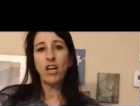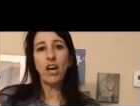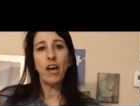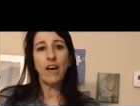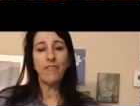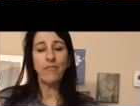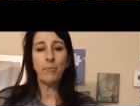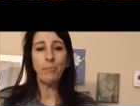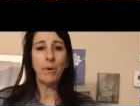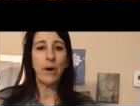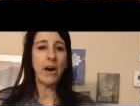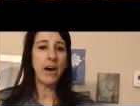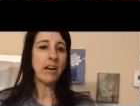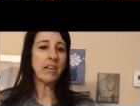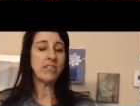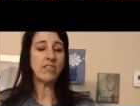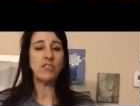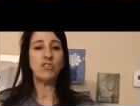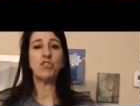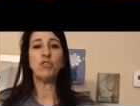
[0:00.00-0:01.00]
off a
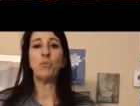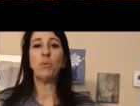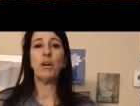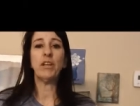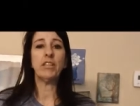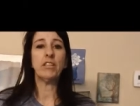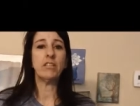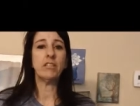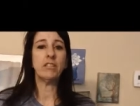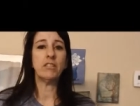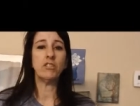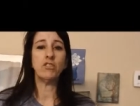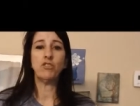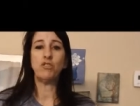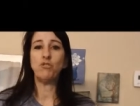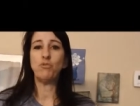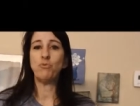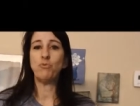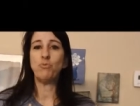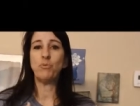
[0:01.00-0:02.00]
box that you wanted
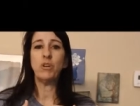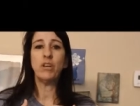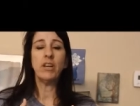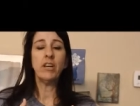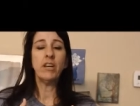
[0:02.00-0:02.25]
to